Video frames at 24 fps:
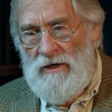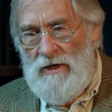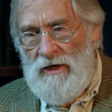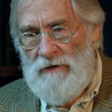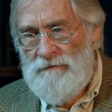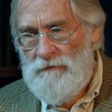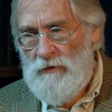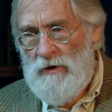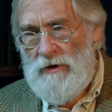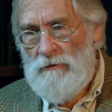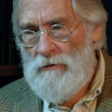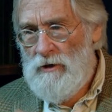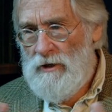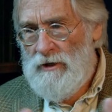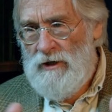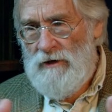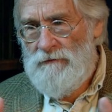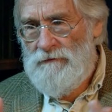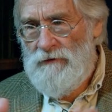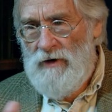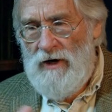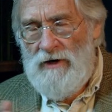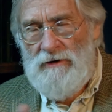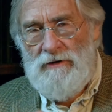And frequently,
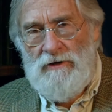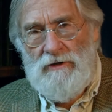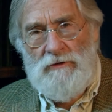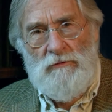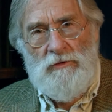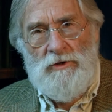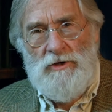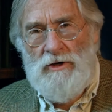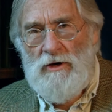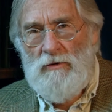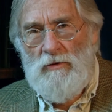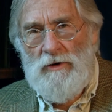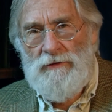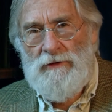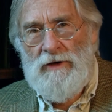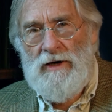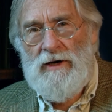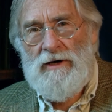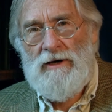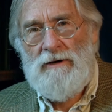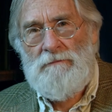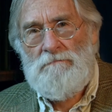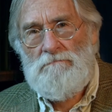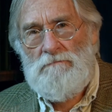I'd find it and wouldn't know what the
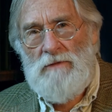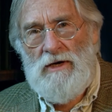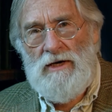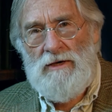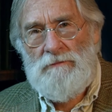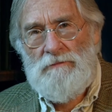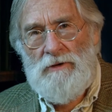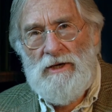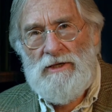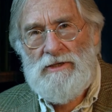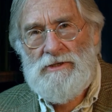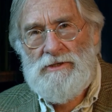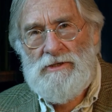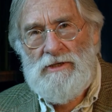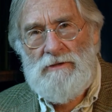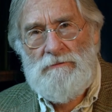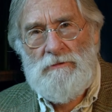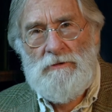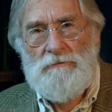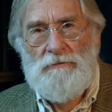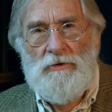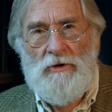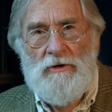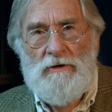heck it meant, but it seemed
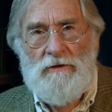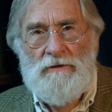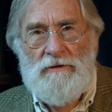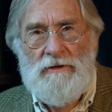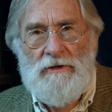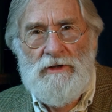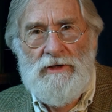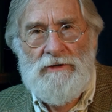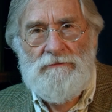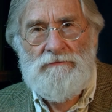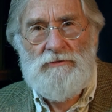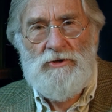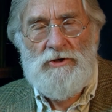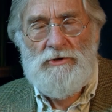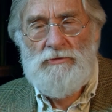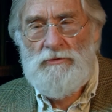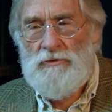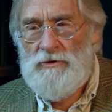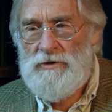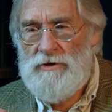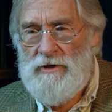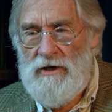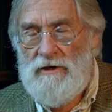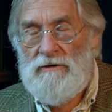important, and I just
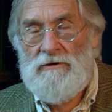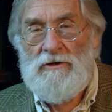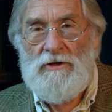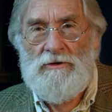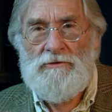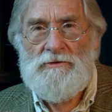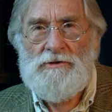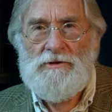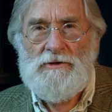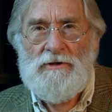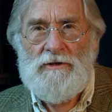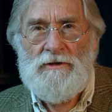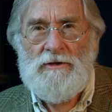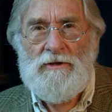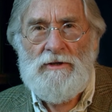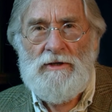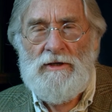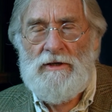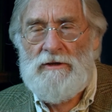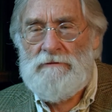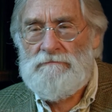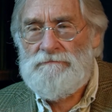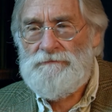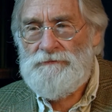would take notes and
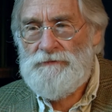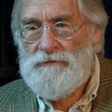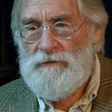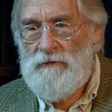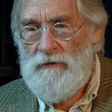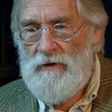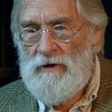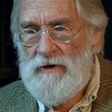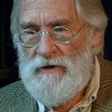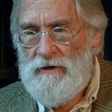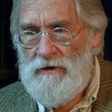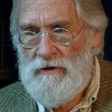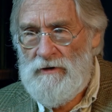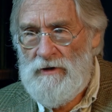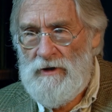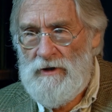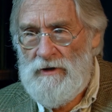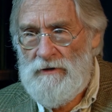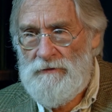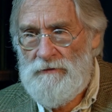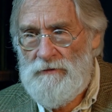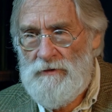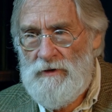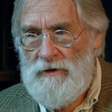um, and,
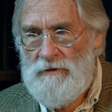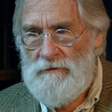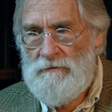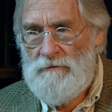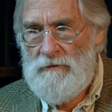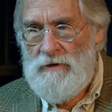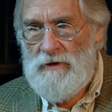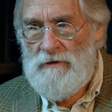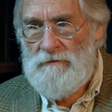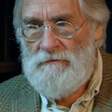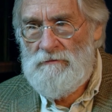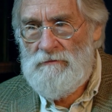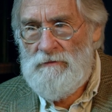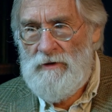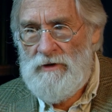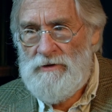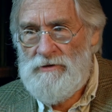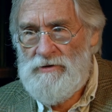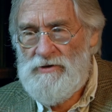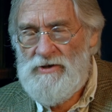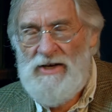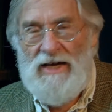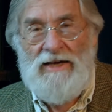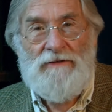uh, and and and
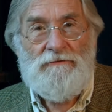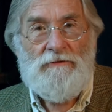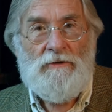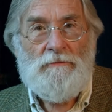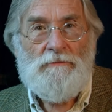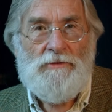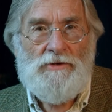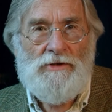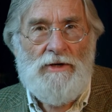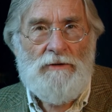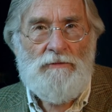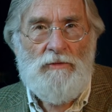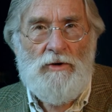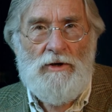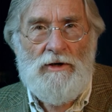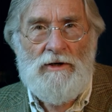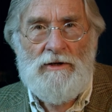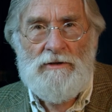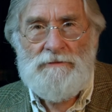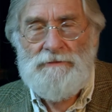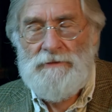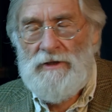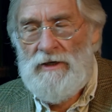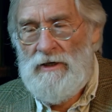save them
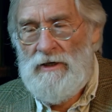somewhere.